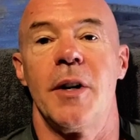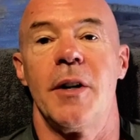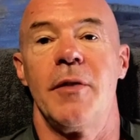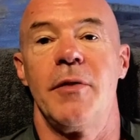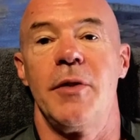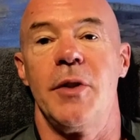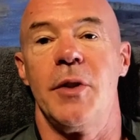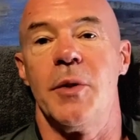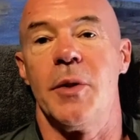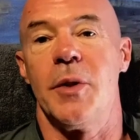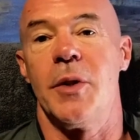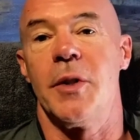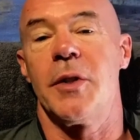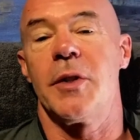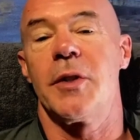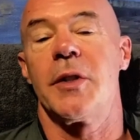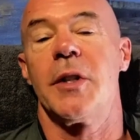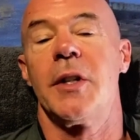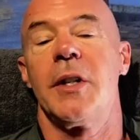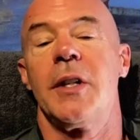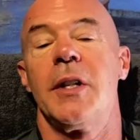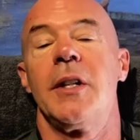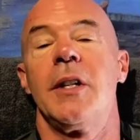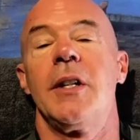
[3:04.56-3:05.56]
to our
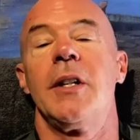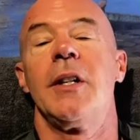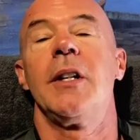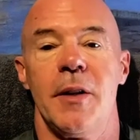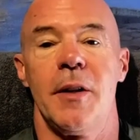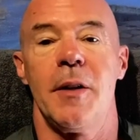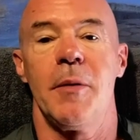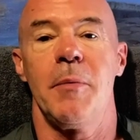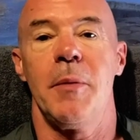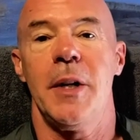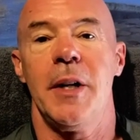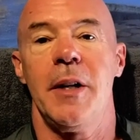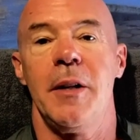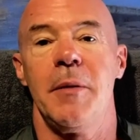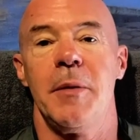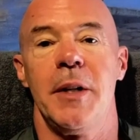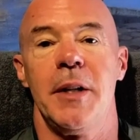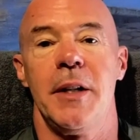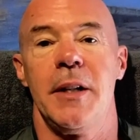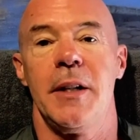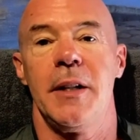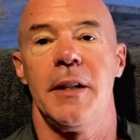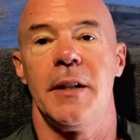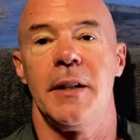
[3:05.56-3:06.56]
viewers? There are many,
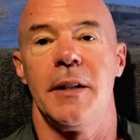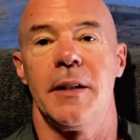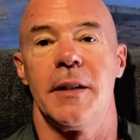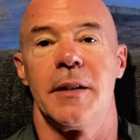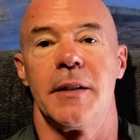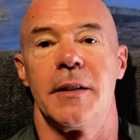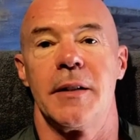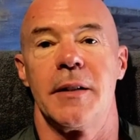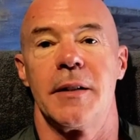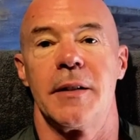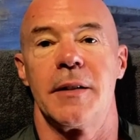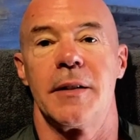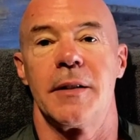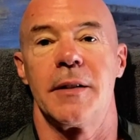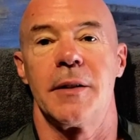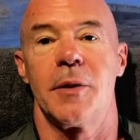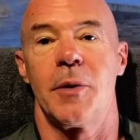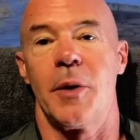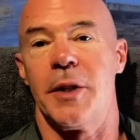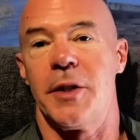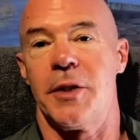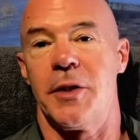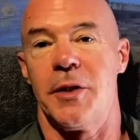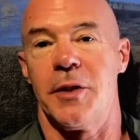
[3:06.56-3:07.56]
many
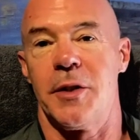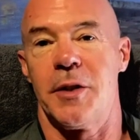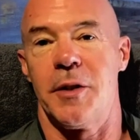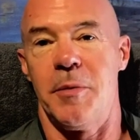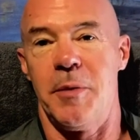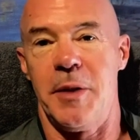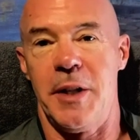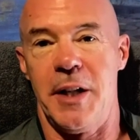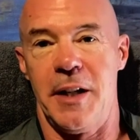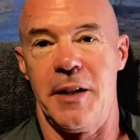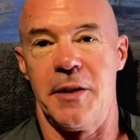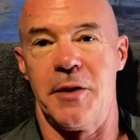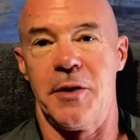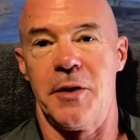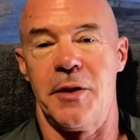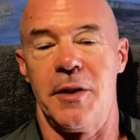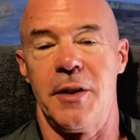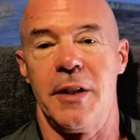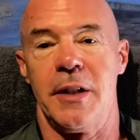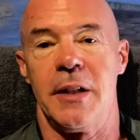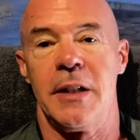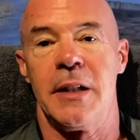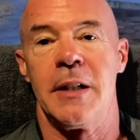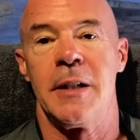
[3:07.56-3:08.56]
questions to be
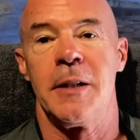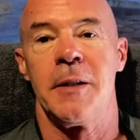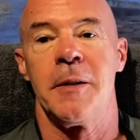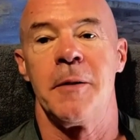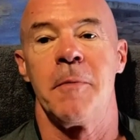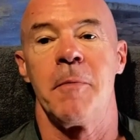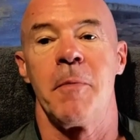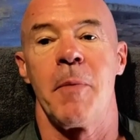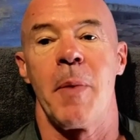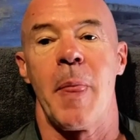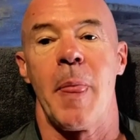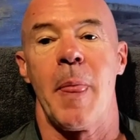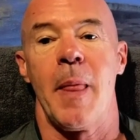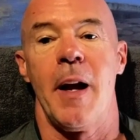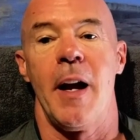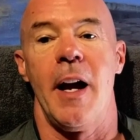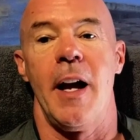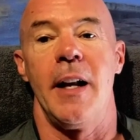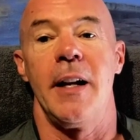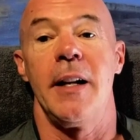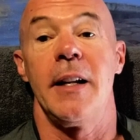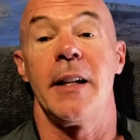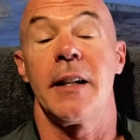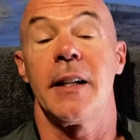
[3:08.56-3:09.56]
answered.
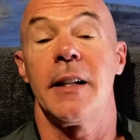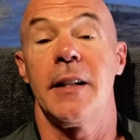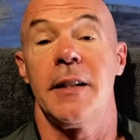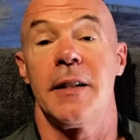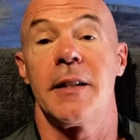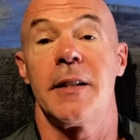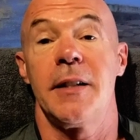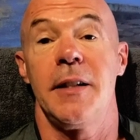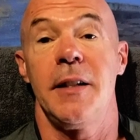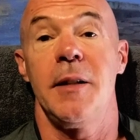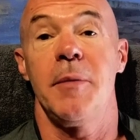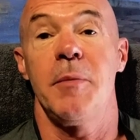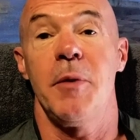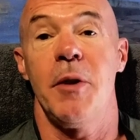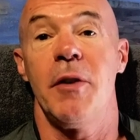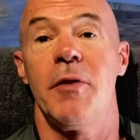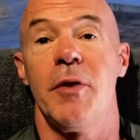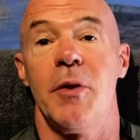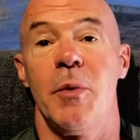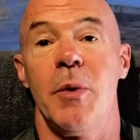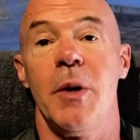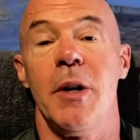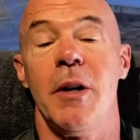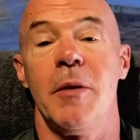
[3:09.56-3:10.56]
And it can seem
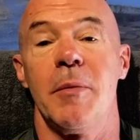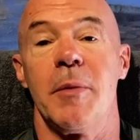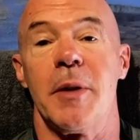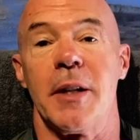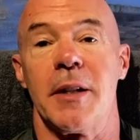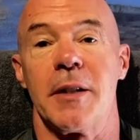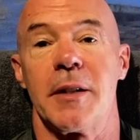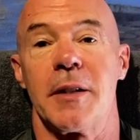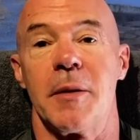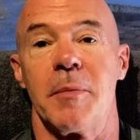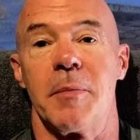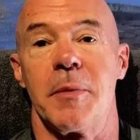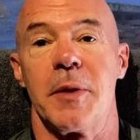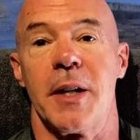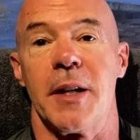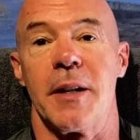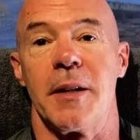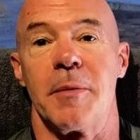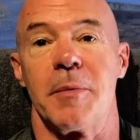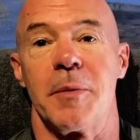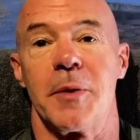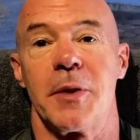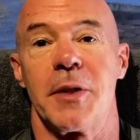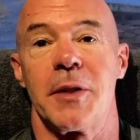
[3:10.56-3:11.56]
overwhelming
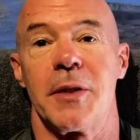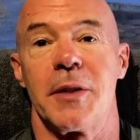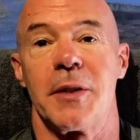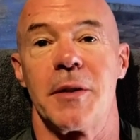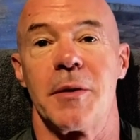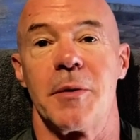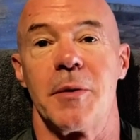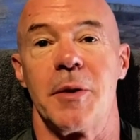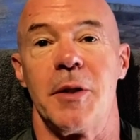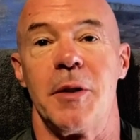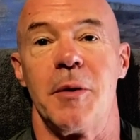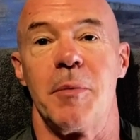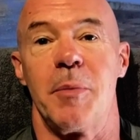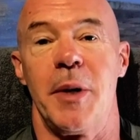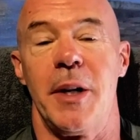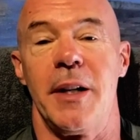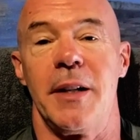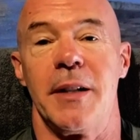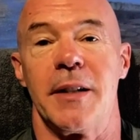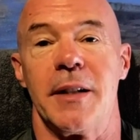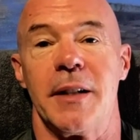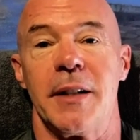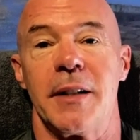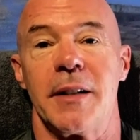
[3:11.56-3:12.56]
sometimes when you're
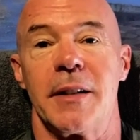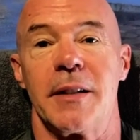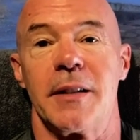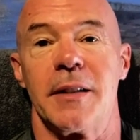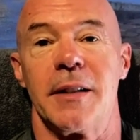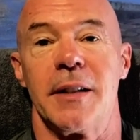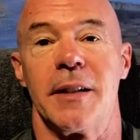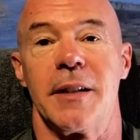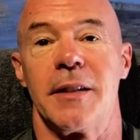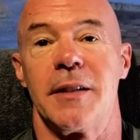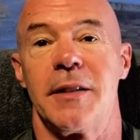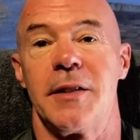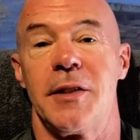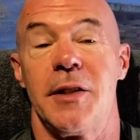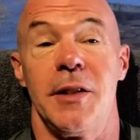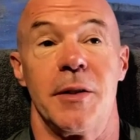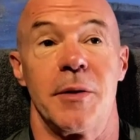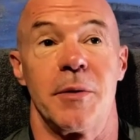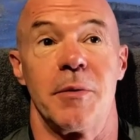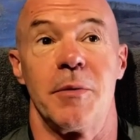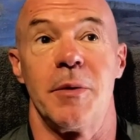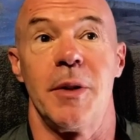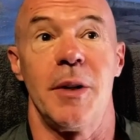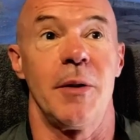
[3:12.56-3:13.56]
painting. Like,
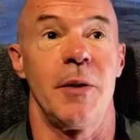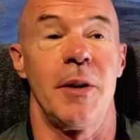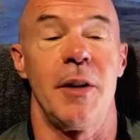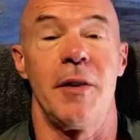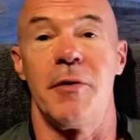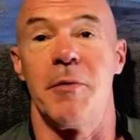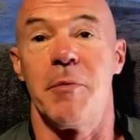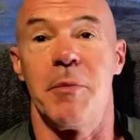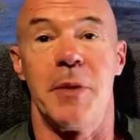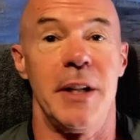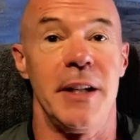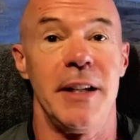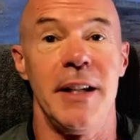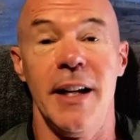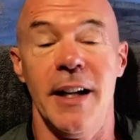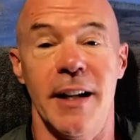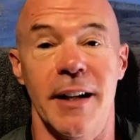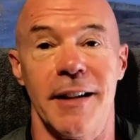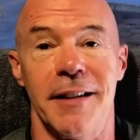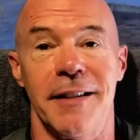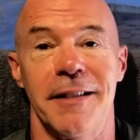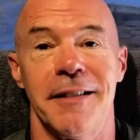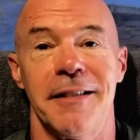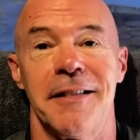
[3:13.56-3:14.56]
geez, where do I even
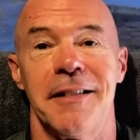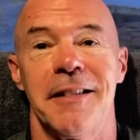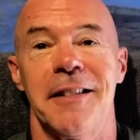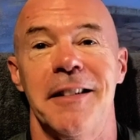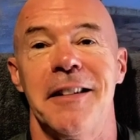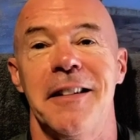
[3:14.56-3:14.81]
begin?